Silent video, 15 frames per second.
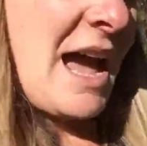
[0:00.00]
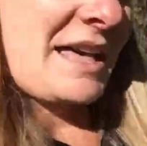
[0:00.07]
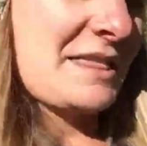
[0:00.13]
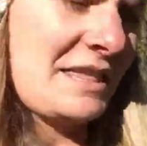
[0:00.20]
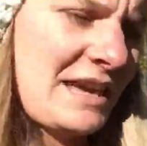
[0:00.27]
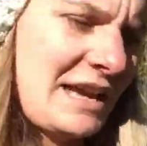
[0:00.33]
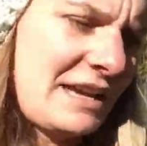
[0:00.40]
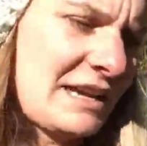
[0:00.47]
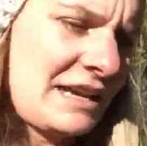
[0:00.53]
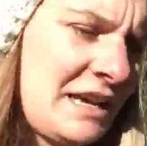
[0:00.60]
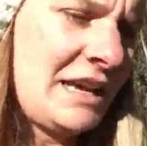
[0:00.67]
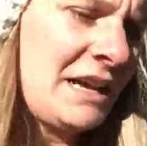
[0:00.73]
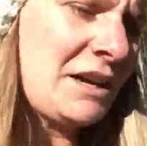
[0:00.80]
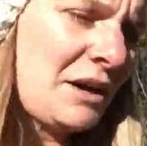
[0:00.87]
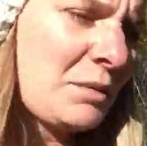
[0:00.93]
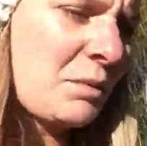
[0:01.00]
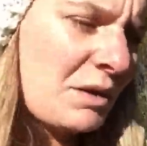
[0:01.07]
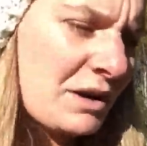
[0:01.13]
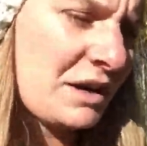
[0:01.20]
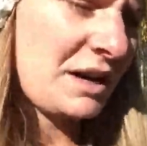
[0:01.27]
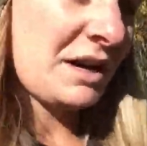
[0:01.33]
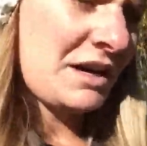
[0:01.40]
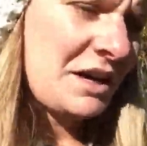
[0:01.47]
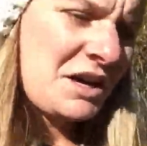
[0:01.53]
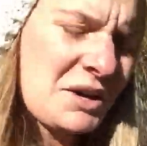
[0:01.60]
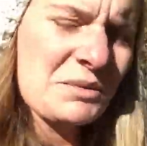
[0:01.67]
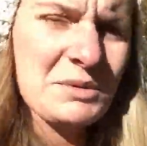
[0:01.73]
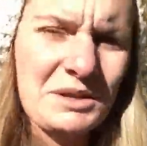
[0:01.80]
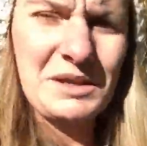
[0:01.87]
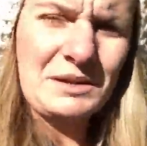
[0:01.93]
And then what
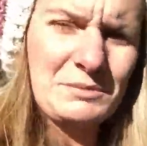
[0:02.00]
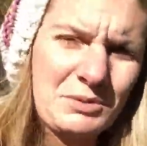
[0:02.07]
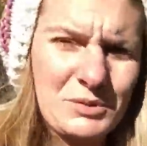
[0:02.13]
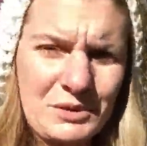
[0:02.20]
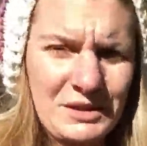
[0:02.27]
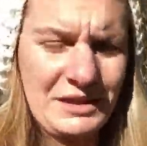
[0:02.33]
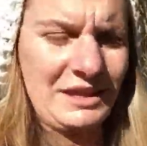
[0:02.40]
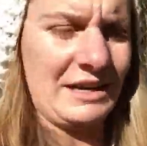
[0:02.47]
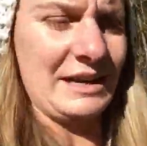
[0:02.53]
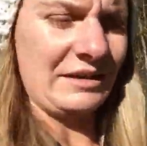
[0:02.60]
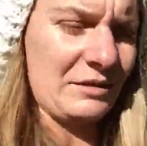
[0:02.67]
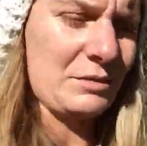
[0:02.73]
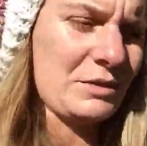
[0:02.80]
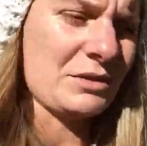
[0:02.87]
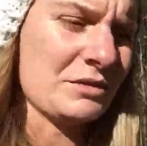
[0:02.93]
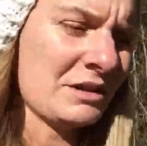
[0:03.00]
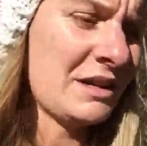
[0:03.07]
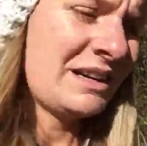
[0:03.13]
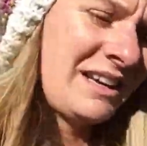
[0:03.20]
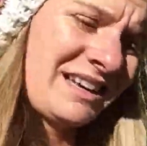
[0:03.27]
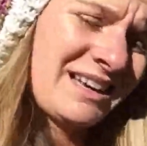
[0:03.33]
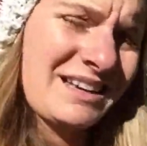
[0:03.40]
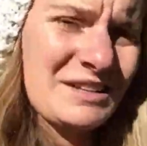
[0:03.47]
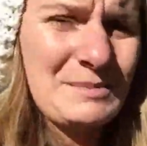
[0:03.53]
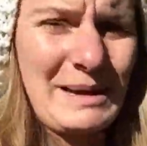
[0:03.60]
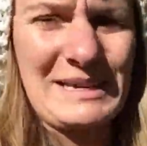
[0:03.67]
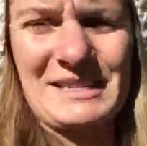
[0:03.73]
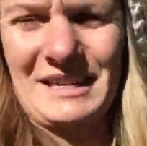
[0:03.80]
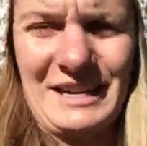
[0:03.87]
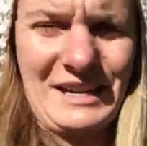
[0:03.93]
are the important things? Well, it's
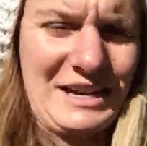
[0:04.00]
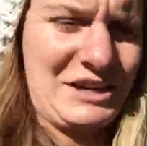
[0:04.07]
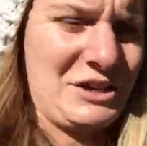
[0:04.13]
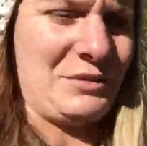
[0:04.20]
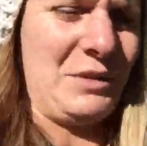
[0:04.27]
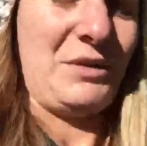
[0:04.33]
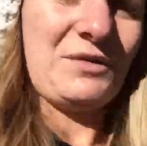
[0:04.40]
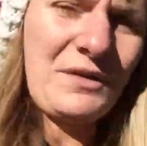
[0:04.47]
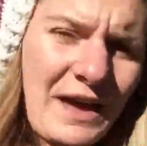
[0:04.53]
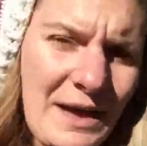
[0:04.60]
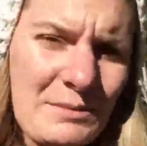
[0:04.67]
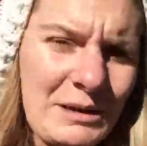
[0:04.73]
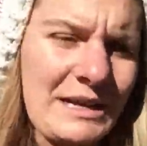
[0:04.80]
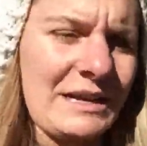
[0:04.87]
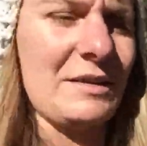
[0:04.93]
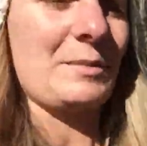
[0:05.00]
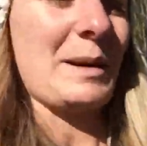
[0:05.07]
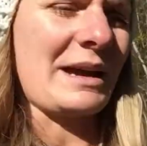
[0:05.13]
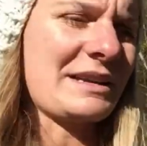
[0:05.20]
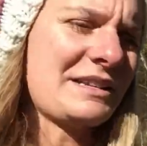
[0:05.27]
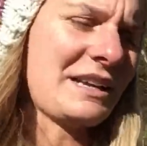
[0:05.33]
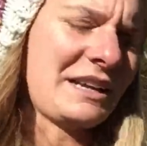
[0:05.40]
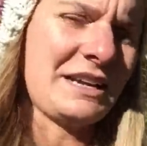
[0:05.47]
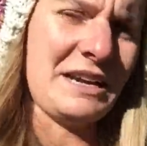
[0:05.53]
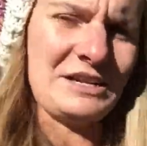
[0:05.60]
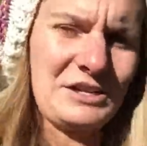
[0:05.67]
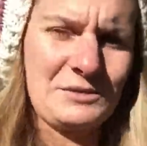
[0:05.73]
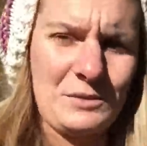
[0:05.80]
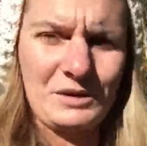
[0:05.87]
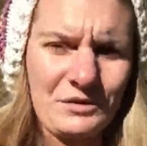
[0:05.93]
back to connection with family. It's back to
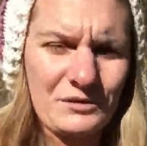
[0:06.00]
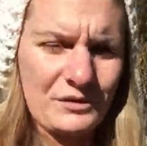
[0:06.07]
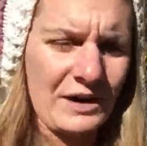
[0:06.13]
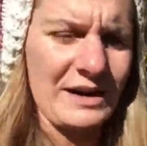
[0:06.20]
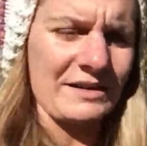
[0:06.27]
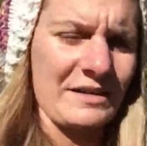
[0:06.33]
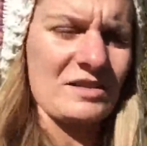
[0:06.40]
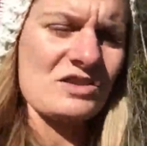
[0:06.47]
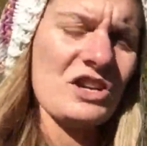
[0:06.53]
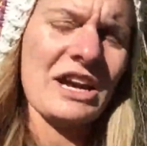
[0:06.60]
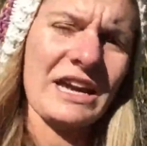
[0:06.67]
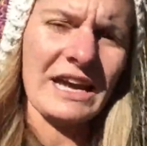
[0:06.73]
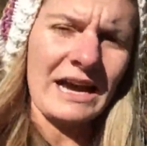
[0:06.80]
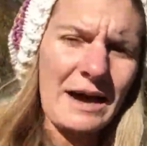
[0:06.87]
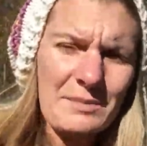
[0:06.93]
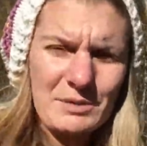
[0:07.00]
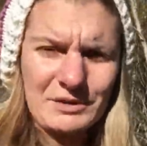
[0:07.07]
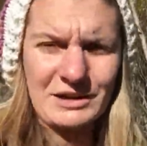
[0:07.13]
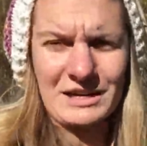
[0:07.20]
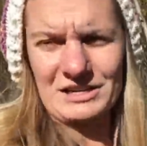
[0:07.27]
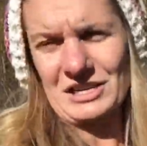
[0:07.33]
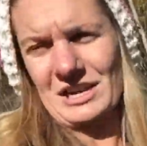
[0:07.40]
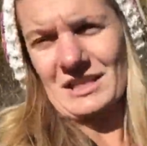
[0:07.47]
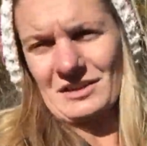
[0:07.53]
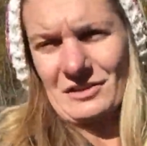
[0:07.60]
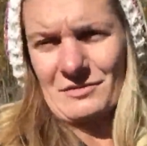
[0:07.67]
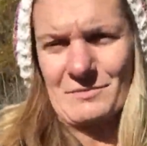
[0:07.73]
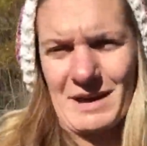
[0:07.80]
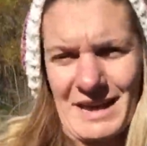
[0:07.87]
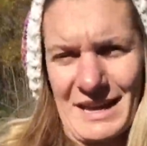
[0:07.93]
connection with friends, checking up on each
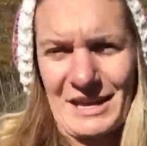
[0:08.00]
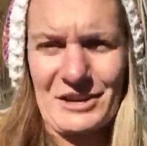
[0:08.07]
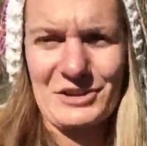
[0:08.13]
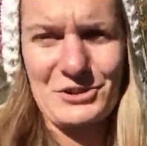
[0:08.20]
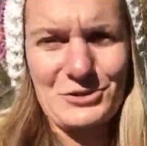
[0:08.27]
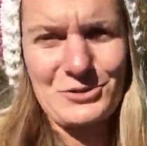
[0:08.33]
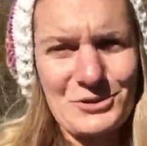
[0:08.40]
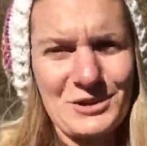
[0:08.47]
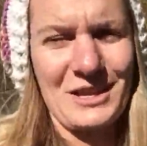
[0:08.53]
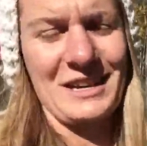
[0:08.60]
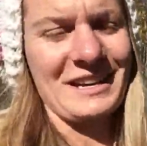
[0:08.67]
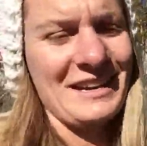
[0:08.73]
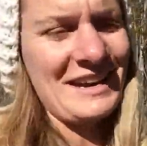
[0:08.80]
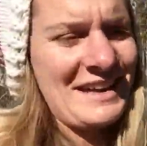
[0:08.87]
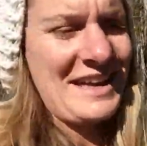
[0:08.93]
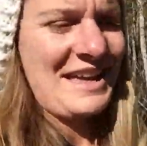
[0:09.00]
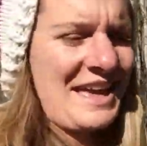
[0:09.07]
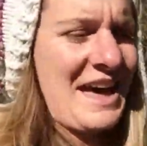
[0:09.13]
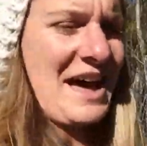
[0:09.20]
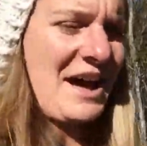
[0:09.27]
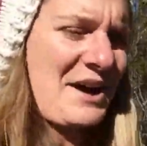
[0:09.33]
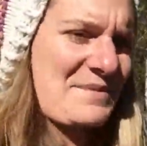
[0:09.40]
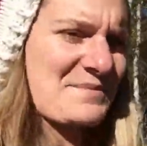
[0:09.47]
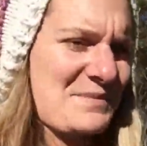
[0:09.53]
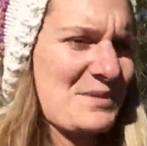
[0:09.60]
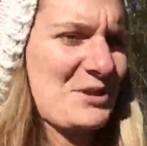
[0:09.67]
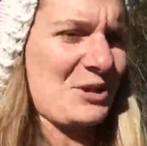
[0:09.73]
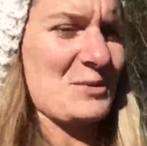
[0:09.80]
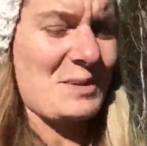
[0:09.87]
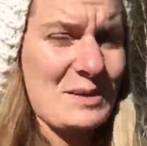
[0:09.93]
other and making sure that,
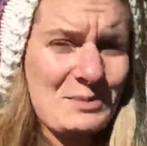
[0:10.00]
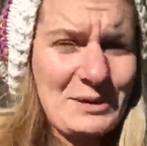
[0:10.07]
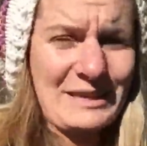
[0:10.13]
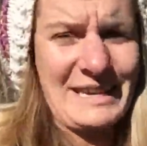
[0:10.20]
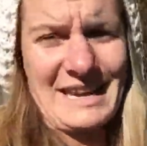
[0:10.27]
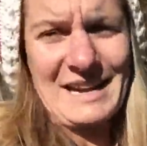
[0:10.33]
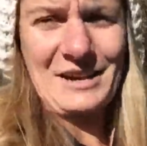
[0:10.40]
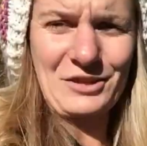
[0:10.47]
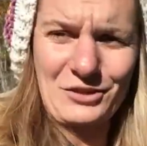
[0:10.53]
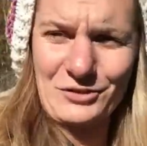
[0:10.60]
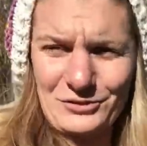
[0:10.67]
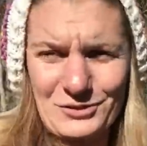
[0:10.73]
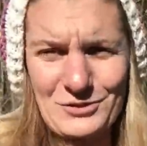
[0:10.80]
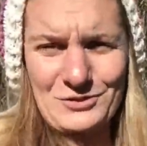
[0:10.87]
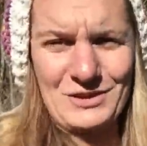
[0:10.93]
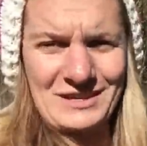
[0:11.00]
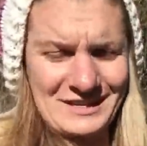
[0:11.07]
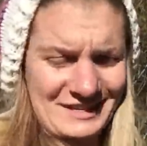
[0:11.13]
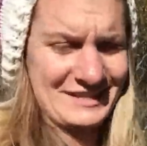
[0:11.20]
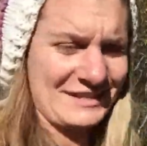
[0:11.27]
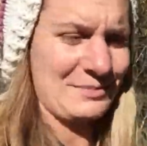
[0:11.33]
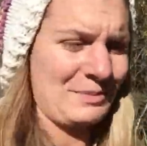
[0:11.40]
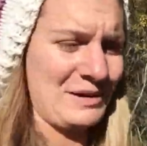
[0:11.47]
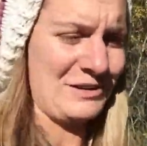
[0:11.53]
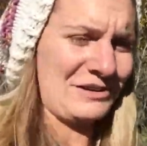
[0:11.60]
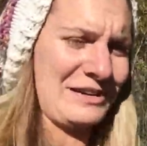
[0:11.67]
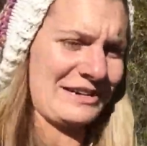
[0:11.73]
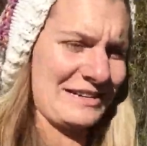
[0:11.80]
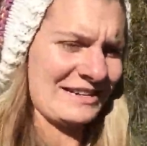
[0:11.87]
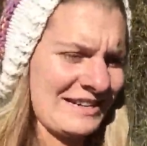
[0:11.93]
you know, people are getting through this
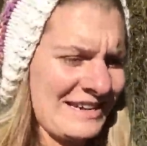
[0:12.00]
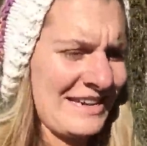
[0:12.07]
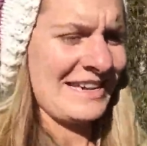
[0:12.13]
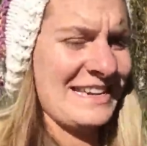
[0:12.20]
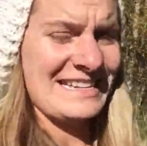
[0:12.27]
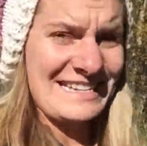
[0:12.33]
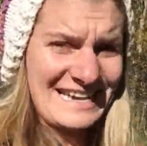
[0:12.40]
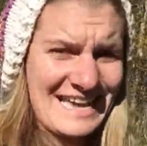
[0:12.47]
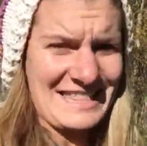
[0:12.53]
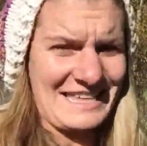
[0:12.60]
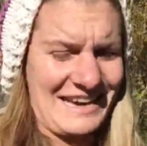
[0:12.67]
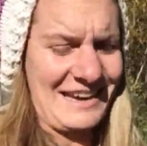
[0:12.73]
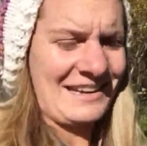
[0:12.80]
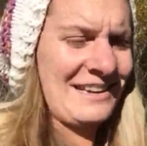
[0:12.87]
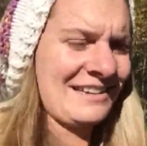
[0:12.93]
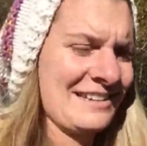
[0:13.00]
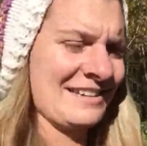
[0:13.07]
period together.